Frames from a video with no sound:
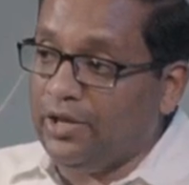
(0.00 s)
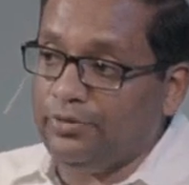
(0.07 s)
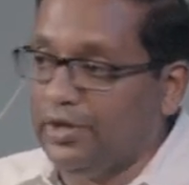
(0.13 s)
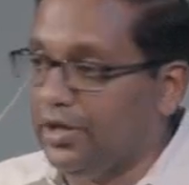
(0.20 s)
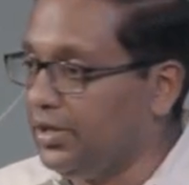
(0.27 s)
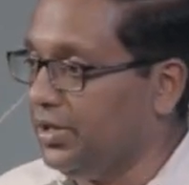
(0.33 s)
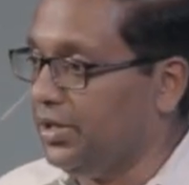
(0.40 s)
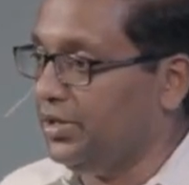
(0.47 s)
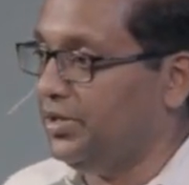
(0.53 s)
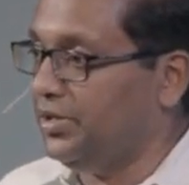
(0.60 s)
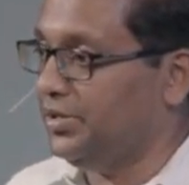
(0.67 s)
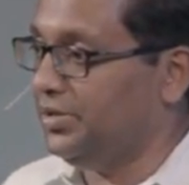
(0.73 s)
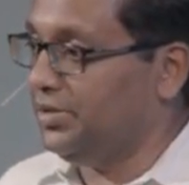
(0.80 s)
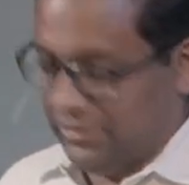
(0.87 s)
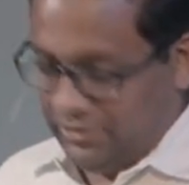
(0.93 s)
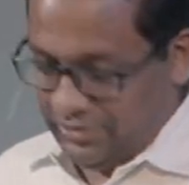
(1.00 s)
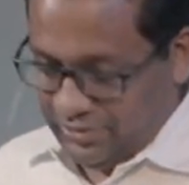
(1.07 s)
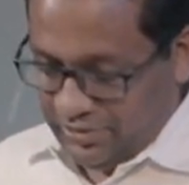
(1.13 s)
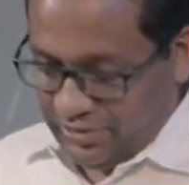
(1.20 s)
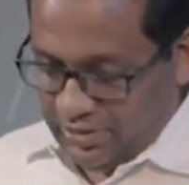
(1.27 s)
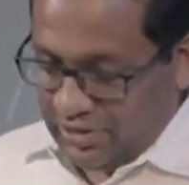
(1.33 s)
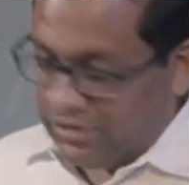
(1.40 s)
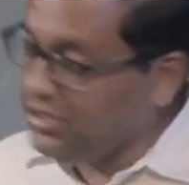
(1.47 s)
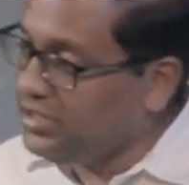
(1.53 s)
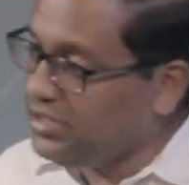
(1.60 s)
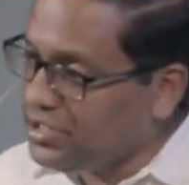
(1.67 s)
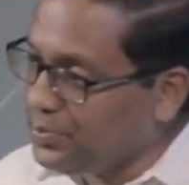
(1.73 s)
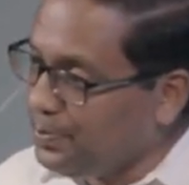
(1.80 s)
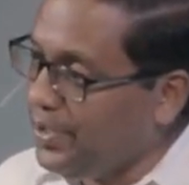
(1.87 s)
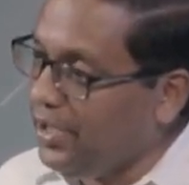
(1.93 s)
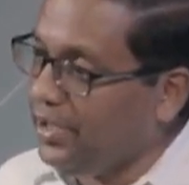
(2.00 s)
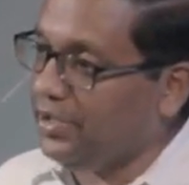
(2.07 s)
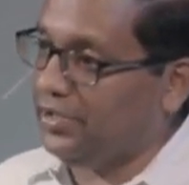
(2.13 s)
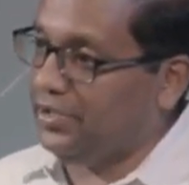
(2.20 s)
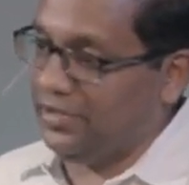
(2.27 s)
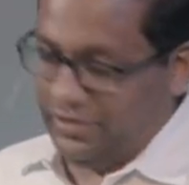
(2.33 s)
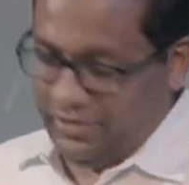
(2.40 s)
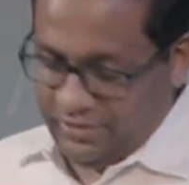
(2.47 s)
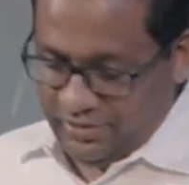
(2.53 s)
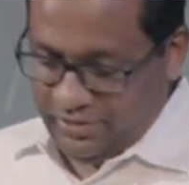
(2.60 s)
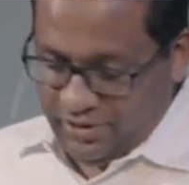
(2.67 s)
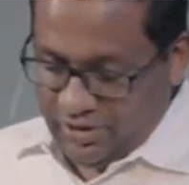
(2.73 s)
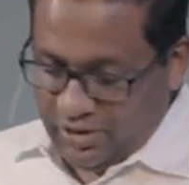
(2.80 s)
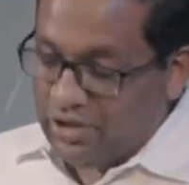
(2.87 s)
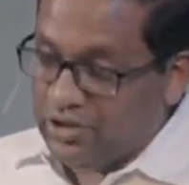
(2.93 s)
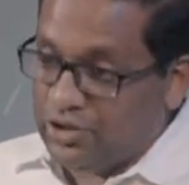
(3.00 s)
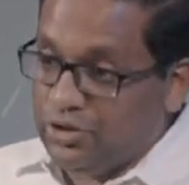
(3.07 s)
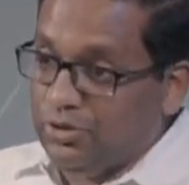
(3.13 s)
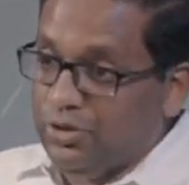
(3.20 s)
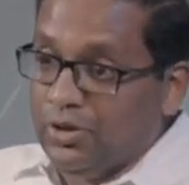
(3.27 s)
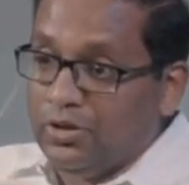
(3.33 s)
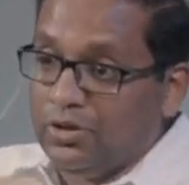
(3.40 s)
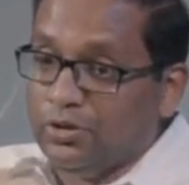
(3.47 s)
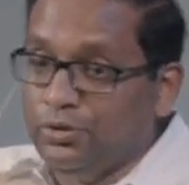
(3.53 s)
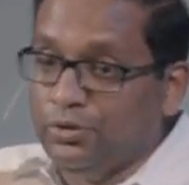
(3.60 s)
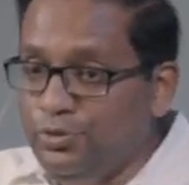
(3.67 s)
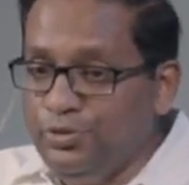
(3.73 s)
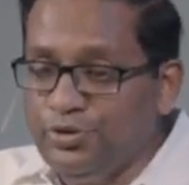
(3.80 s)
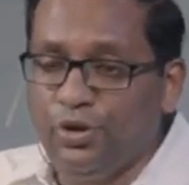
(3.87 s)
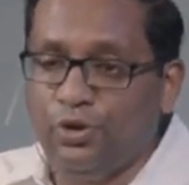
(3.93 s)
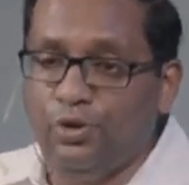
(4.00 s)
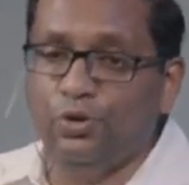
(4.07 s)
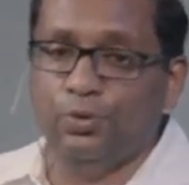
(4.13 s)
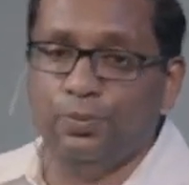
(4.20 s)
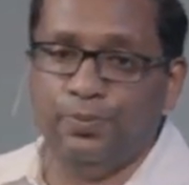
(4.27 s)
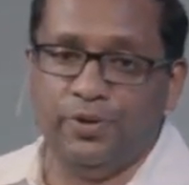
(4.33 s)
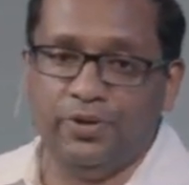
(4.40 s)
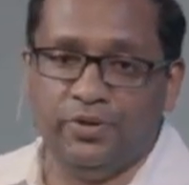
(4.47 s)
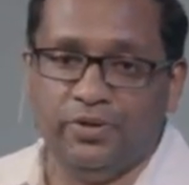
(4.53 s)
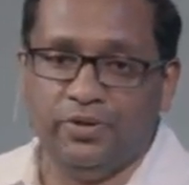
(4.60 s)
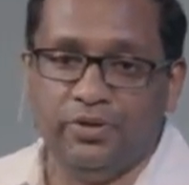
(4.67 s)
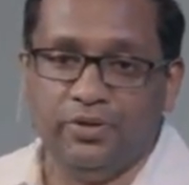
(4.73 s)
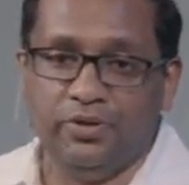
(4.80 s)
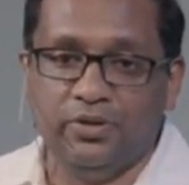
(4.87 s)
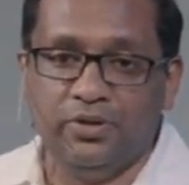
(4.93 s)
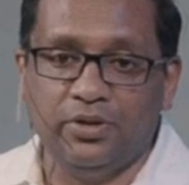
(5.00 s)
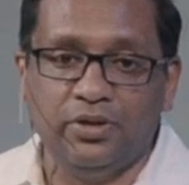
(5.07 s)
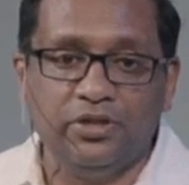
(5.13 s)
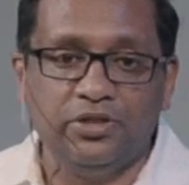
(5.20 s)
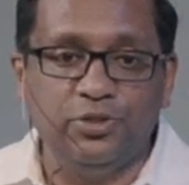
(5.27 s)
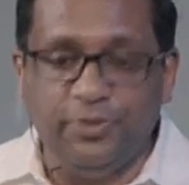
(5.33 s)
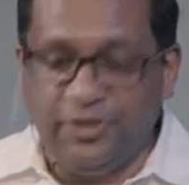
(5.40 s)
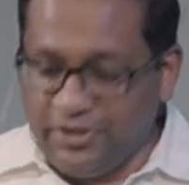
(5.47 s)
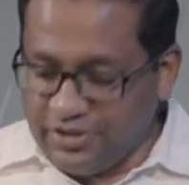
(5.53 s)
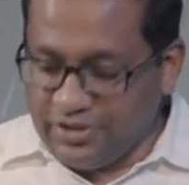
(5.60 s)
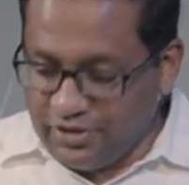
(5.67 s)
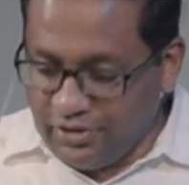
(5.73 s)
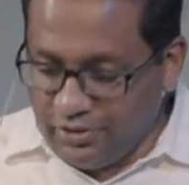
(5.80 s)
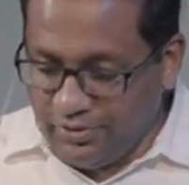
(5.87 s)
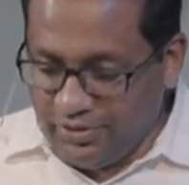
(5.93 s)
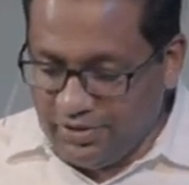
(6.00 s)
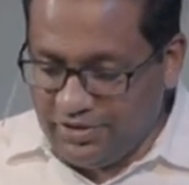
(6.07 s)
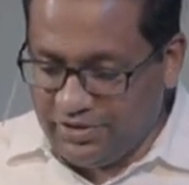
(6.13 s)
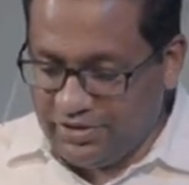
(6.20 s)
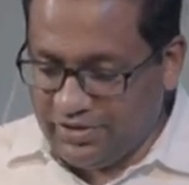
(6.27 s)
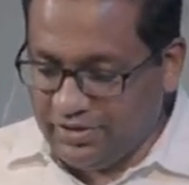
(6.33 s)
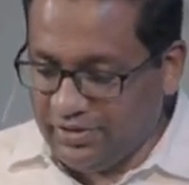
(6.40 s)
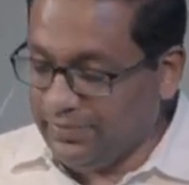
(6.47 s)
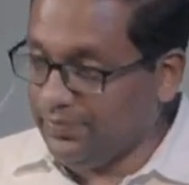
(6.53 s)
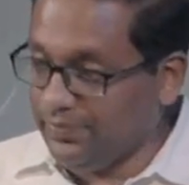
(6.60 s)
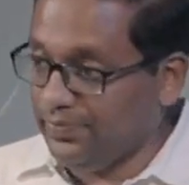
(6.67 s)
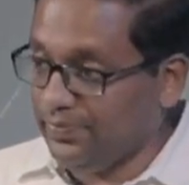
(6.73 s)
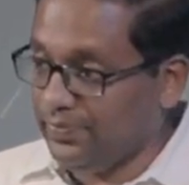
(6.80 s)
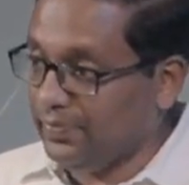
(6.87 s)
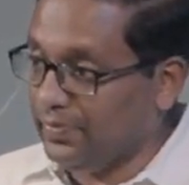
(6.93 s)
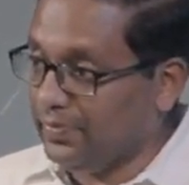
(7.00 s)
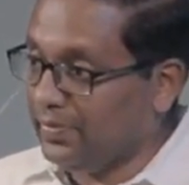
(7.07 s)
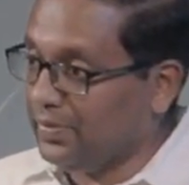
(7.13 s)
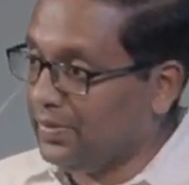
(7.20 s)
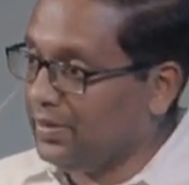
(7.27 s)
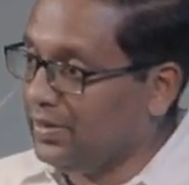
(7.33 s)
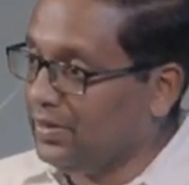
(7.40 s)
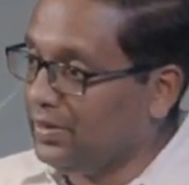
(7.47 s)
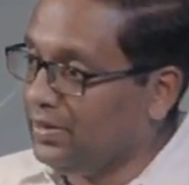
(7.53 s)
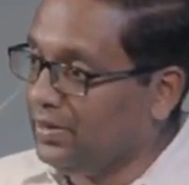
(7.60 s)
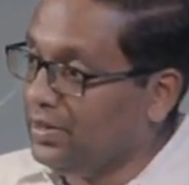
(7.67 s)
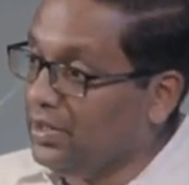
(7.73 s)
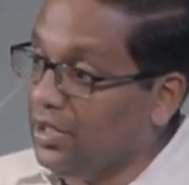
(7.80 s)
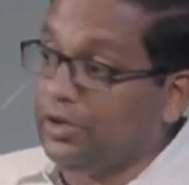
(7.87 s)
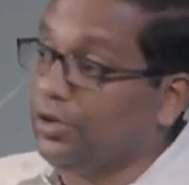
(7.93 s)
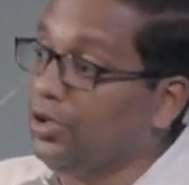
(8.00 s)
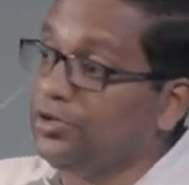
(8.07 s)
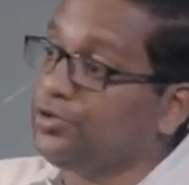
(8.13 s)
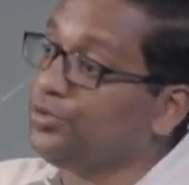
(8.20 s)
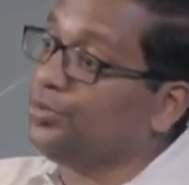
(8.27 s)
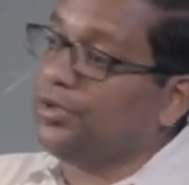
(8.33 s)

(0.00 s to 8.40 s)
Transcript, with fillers: to despair, to lose hope, to be discouraged. It can also work the other way around.